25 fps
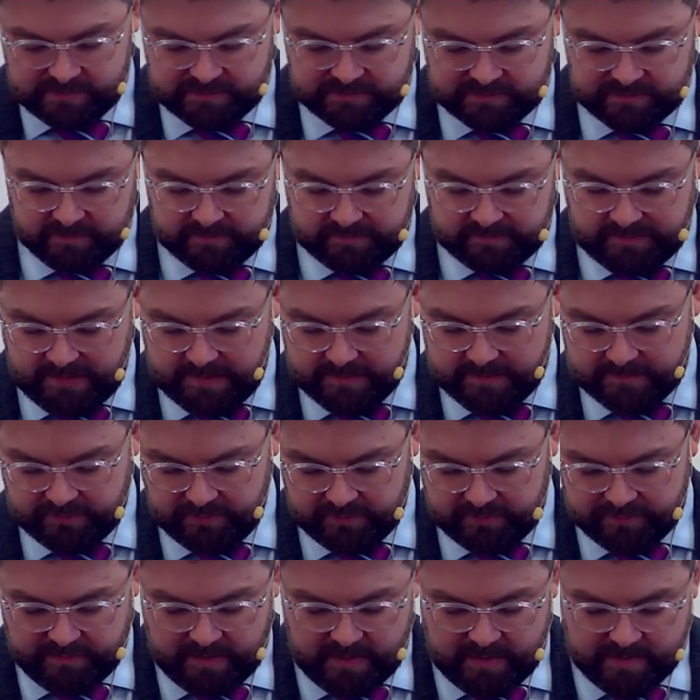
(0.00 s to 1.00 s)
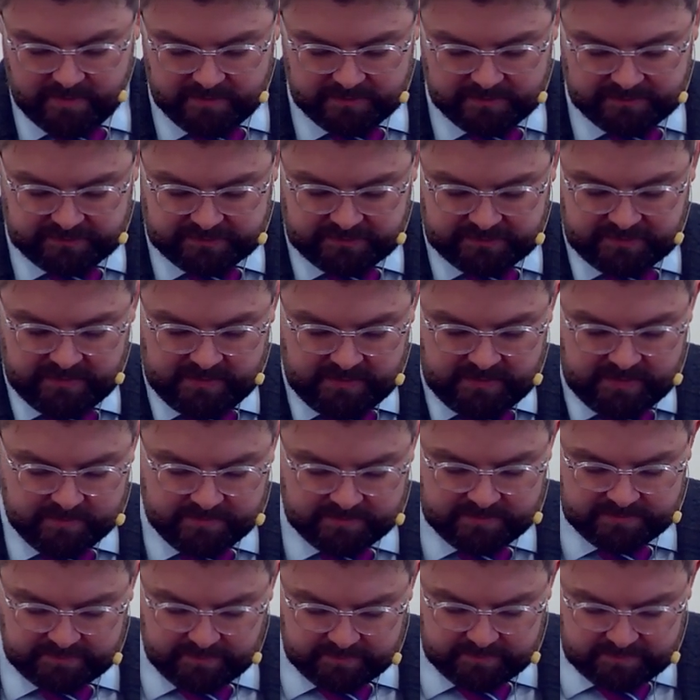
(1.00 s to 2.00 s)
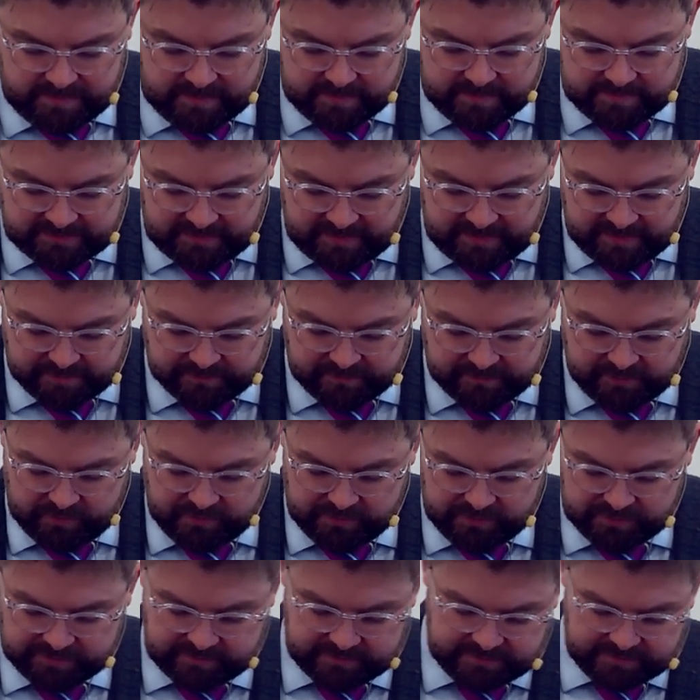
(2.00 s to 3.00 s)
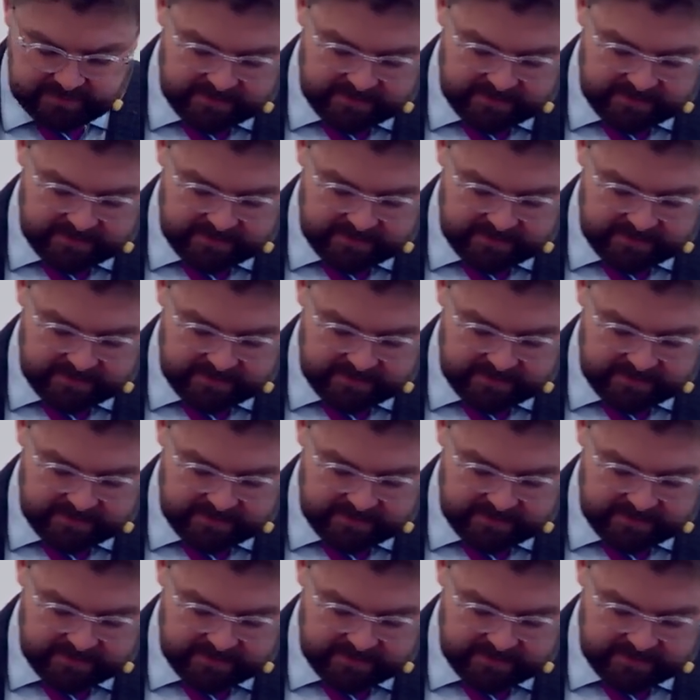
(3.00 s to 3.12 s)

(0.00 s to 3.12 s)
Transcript: sometimes. Not very much, but sometimes I have to use it.